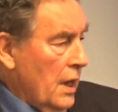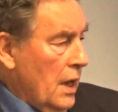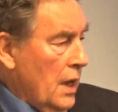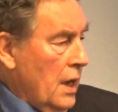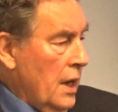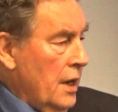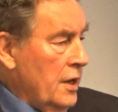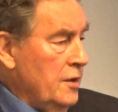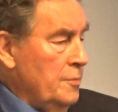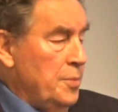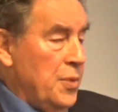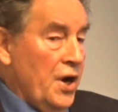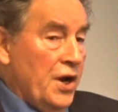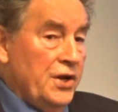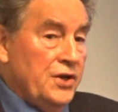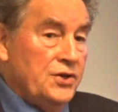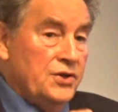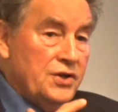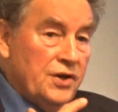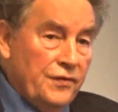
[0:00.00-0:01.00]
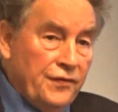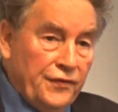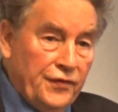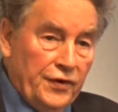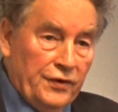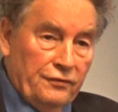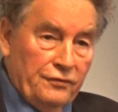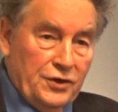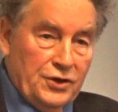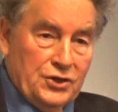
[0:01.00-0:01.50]
and by
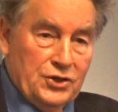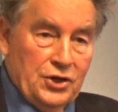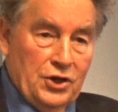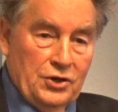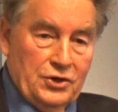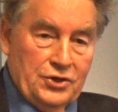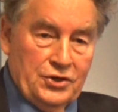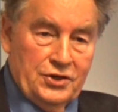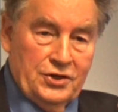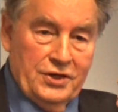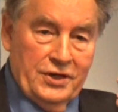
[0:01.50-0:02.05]
different research